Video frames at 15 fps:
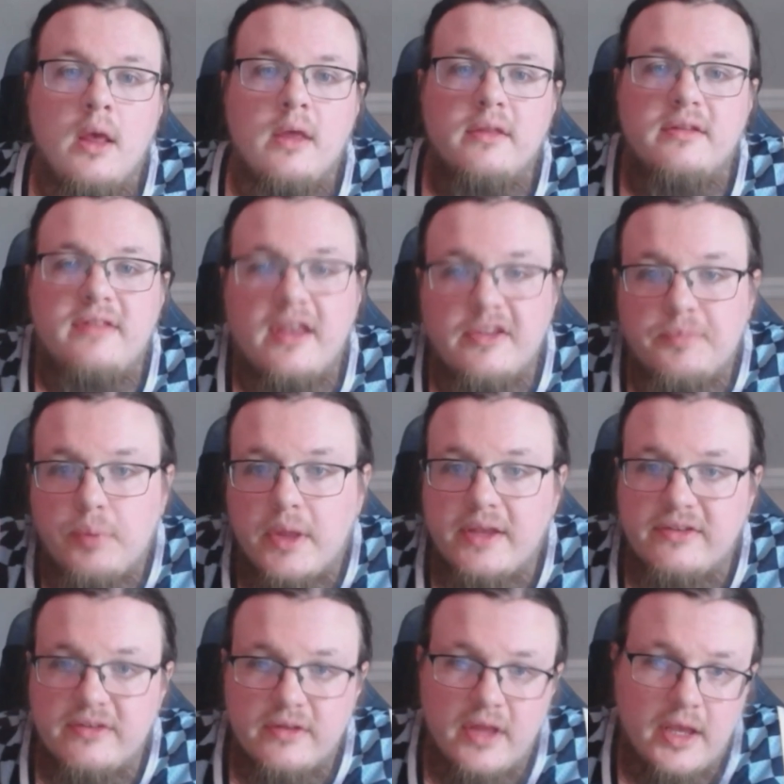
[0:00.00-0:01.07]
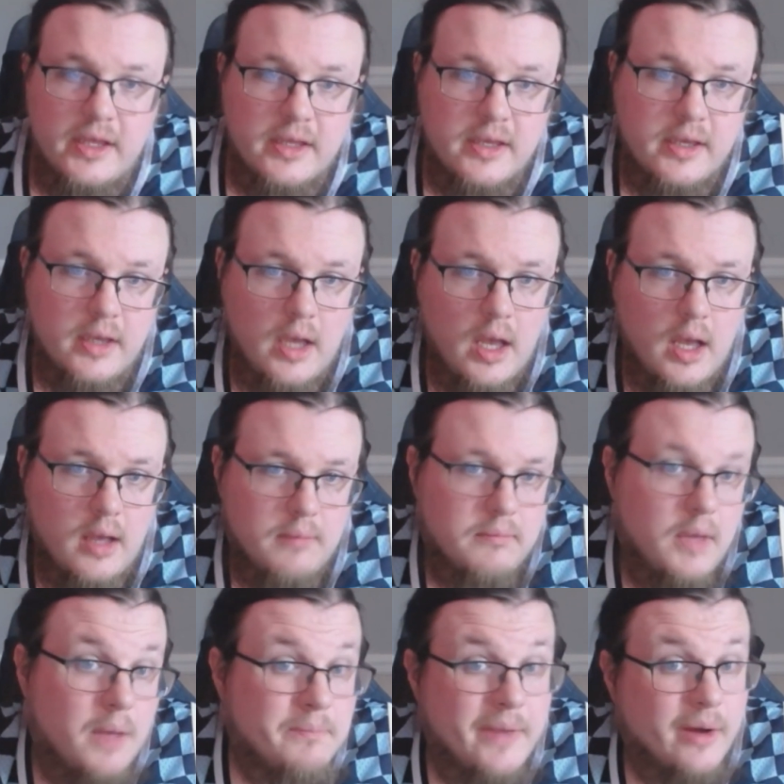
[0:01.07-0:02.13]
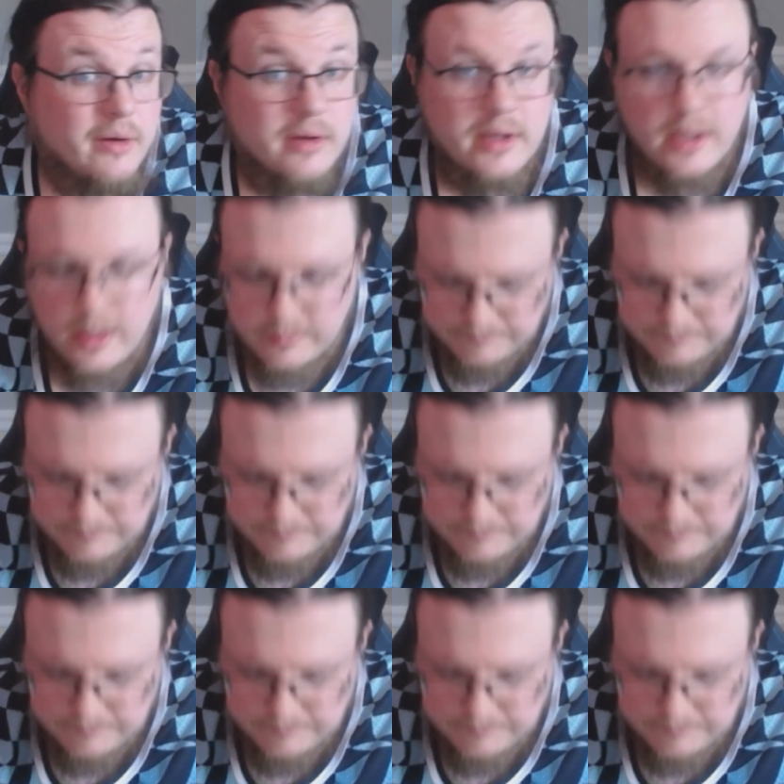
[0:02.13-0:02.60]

that takes place in like America.